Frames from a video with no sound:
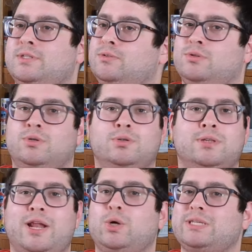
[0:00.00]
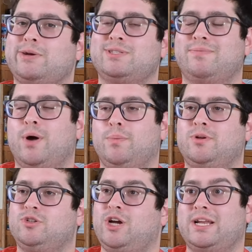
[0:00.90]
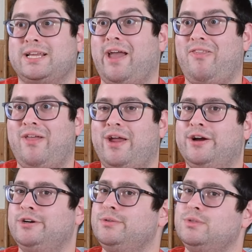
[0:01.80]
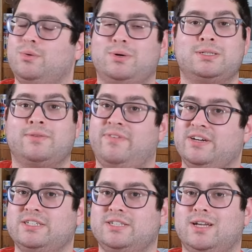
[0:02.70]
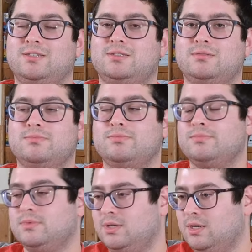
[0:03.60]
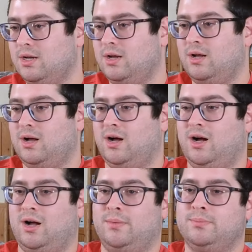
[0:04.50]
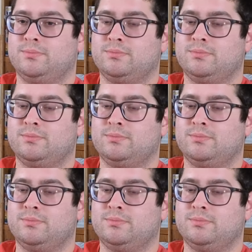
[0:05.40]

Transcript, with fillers: ooh, that whole sequence of Pope trying to get there was very intense. Um,